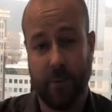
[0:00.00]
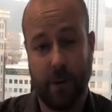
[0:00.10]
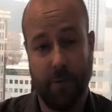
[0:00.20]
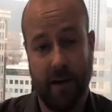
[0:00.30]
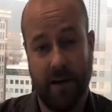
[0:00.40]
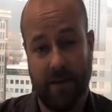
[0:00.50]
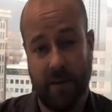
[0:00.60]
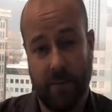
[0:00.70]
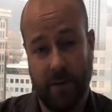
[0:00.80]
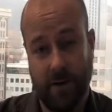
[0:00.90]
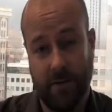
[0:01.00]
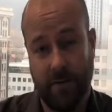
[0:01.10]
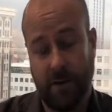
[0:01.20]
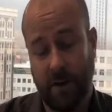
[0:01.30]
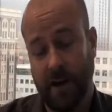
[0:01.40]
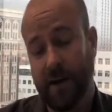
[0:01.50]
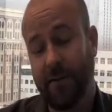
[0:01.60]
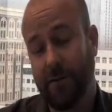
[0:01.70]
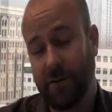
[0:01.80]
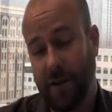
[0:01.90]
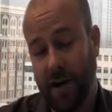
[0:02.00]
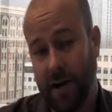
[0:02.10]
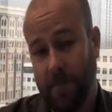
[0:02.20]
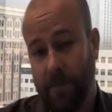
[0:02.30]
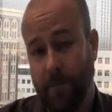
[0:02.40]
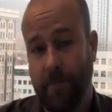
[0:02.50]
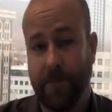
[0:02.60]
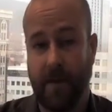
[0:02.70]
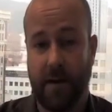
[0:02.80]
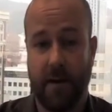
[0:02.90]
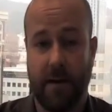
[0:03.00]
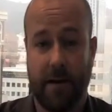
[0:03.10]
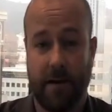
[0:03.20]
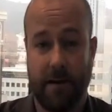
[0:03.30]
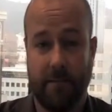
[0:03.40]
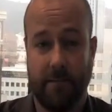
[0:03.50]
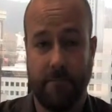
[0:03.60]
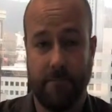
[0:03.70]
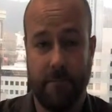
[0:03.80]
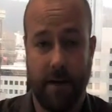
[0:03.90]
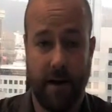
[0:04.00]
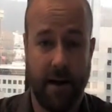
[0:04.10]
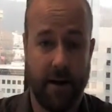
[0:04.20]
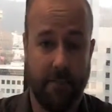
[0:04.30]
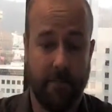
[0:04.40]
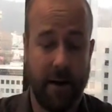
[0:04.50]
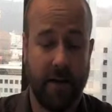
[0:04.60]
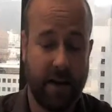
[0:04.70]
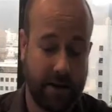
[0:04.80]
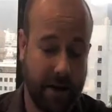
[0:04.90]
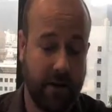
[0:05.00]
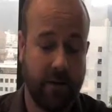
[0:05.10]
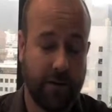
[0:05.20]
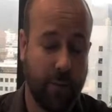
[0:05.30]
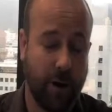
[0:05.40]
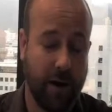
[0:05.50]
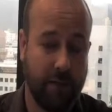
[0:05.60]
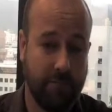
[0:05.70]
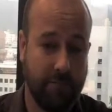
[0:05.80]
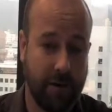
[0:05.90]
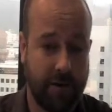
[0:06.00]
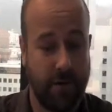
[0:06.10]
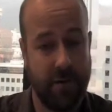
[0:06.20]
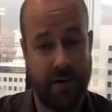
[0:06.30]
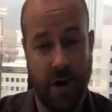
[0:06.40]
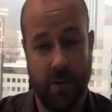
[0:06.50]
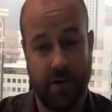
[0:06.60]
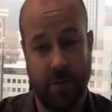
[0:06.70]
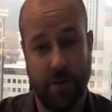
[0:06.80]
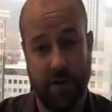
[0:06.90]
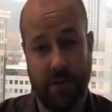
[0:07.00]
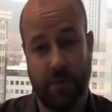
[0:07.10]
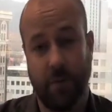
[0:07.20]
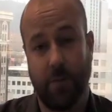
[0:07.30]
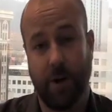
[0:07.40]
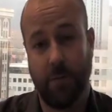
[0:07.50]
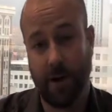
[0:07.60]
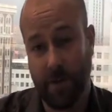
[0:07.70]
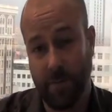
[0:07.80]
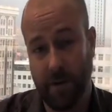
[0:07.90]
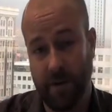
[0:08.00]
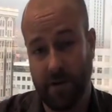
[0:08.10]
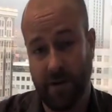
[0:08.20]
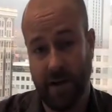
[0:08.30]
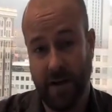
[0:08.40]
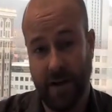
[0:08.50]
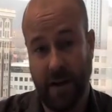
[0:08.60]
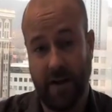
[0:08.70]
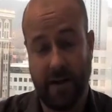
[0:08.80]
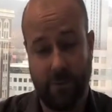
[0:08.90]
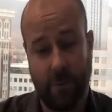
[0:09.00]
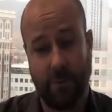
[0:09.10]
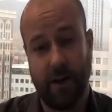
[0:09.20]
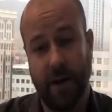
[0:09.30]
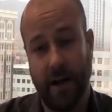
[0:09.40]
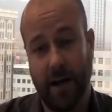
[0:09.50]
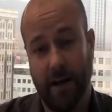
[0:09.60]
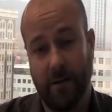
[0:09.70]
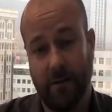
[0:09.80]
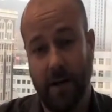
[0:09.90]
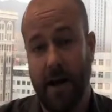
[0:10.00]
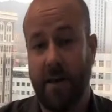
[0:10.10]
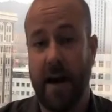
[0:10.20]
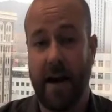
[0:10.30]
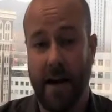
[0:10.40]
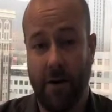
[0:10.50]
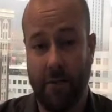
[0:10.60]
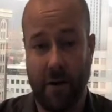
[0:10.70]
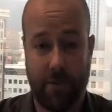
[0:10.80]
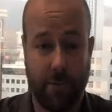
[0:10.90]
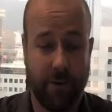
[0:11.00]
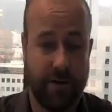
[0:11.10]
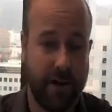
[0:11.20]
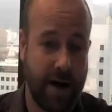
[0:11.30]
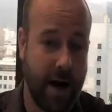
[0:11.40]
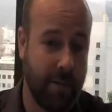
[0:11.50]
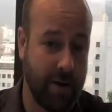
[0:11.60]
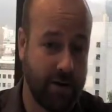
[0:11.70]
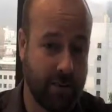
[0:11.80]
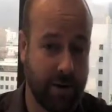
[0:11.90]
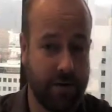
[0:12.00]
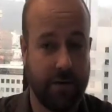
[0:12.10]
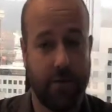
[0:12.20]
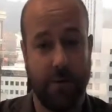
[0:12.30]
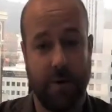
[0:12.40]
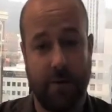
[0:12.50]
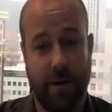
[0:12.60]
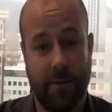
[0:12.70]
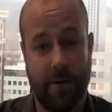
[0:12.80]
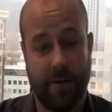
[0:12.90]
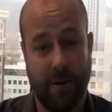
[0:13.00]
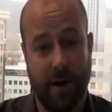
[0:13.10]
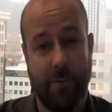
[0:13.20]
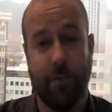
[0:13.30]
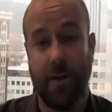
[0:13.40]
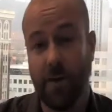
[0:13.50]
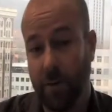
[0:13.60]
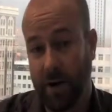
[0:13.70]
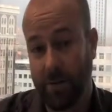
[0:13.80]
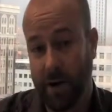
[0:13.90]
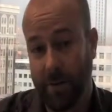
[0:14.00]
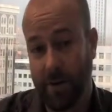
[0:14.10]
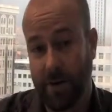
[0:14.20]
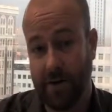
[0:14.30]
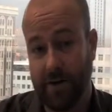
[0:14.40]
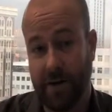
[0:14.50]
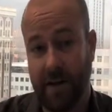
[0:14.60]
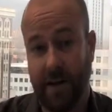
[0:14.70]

where we determine the length of the training, and that kind of is what determines how much a business will be reimbursed. And that's where we lay that out. That's where we say how much the business will be reimbursed by, when they'll be reimbursed,